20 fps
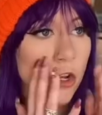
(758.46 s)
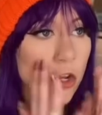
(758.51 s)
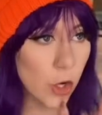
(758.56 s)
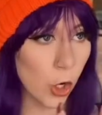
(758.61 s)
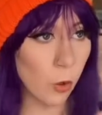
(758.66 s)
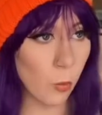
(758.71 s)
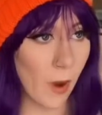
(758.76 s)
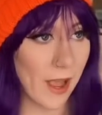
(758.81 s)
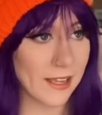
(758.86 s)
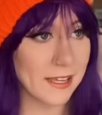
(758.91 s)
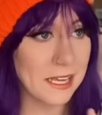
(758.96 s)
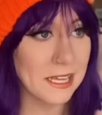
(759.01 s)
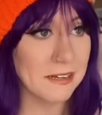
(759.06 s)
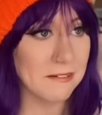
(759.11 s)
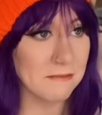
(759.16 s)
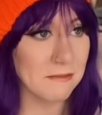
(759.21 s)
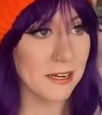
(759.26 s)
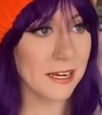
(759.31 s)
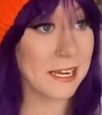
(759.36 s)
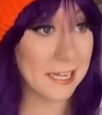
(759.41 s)
no way.
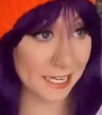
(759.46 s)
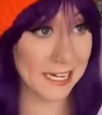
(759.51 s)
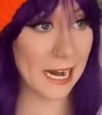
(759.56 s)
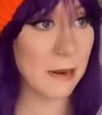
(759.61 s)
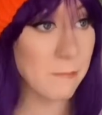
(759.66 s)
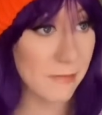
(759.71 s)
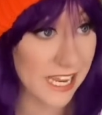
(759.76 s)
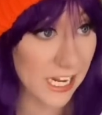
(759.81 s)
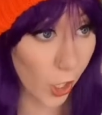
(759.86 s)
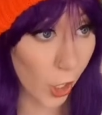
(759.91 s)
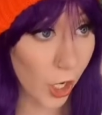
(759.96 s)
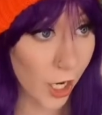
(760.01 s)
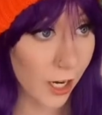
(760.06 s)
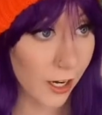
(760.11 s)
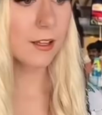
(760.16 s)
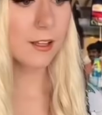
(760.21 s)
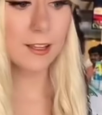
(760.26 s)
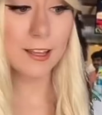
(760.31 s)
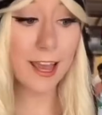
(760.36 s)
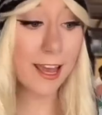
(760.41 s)
Can can I meet
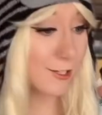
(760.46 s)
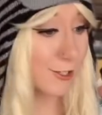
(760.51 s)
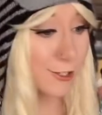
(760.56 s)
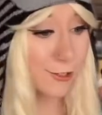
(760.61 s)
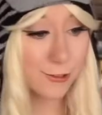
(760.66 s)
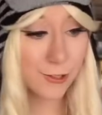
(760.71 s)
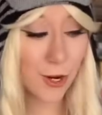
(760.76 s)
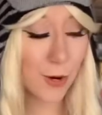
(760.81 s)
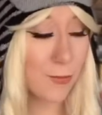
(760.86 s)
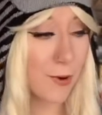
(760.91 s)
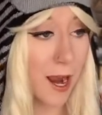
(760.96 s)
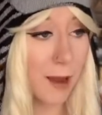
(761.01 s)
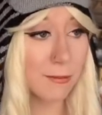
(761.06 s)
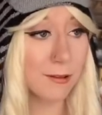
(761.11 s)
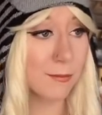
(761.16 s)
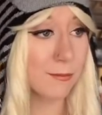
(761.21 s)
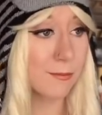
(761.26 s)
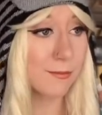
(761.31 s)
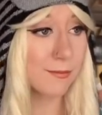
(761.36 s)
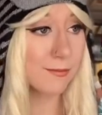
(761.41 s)
her? Yeah, dude, no
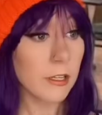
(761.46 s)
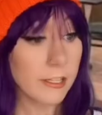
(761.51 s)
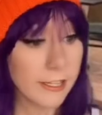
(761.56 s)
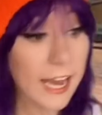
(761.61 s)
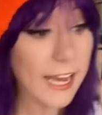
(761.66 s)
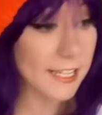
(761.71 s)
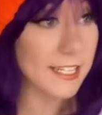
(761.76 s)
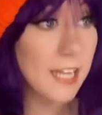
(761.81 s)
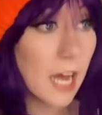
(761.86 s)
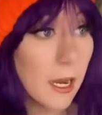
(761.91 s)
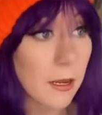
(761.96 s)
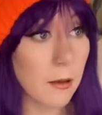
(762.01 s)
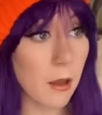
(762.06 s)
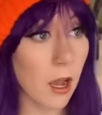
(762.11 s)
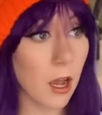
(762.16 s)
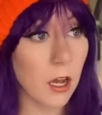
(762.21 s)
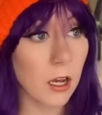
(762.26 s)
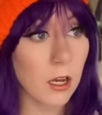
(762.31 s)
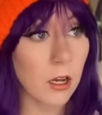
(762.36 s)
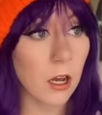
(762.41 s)
problem. Yes, I
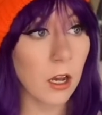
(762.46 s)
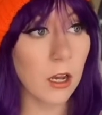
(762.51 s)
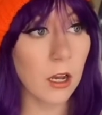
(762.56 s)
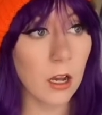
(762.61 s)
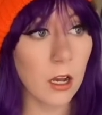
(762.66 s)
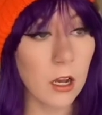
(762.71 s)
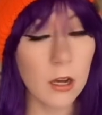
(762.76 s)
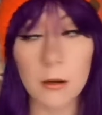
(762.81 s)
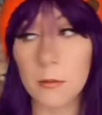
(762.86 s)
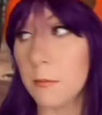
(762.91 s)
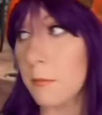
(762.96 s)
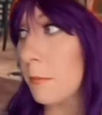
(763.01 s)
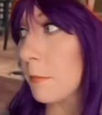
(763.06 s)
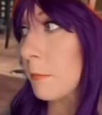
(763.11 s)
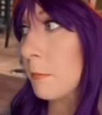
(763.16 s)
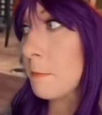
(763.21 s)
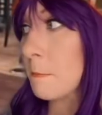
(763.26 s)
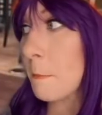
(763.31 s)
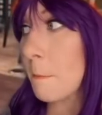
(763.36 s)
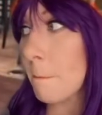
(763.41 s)
um
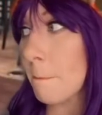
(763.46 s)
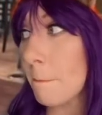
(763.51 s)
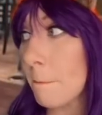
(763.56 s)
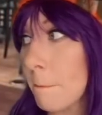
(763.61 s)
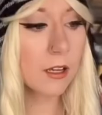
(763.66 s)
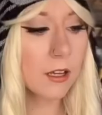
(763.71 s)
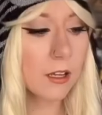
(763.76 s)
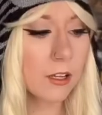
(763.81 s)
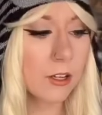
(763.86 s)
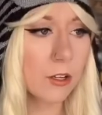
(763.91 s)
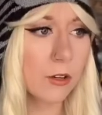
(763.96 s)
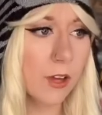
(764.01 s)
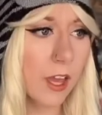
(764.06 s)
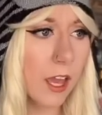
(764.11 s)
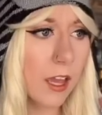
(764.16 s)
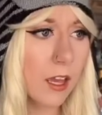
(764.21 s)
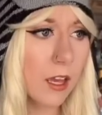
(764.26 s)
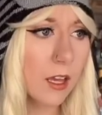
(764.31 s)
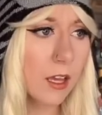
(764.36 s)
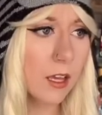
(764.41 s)
you okay?
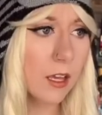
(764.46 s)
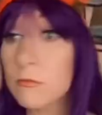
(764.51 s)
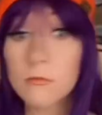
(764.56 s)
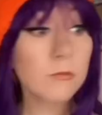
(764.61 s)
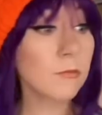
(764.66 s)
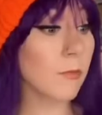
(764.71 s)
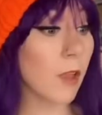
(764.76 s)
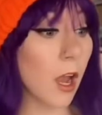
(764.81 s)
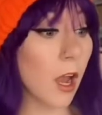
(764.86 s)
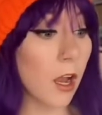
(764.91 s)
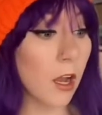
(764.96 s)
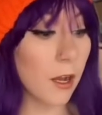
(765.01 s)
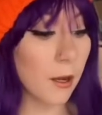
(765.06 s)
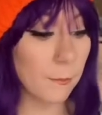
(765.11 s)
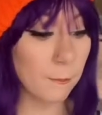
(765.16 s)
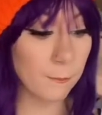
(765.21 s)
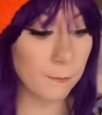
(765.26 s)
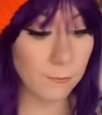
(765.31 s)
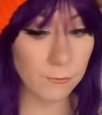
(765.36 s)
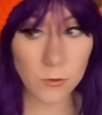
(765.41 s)
Hmm?
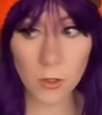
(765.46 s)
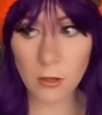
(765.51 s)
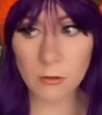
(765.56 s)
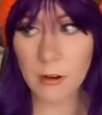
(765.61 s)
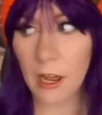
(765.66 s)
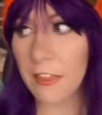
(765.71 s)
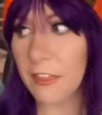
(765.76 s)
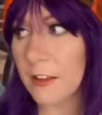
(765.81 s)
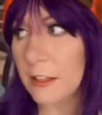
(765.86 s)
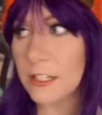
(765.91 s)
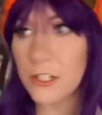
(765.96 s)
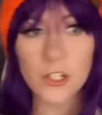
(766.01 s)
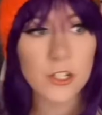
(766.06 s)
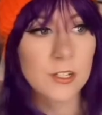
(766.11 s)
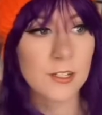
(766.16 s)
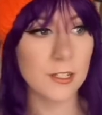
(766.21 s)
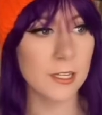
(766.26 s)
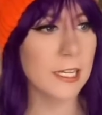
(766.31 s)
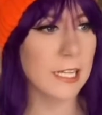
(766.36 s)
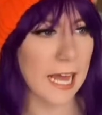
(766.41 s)
Um nothing. Let's
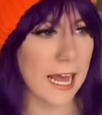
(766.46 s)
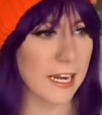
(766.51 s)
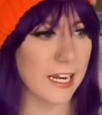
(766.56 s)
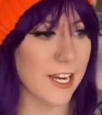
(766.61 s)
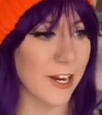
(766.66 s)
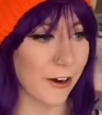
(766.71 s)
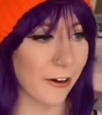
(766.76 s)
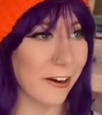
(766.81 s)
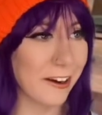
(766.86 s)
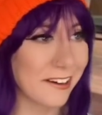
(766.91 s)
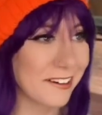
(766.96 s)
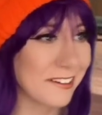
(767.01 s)
just get out of here.